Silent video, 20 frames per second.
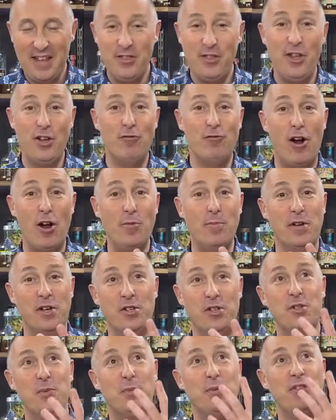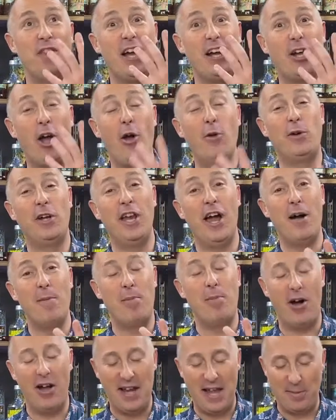the aromas with that coconut
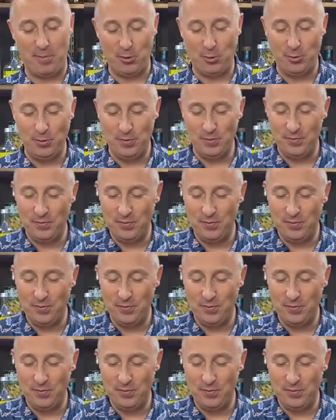and pineapple.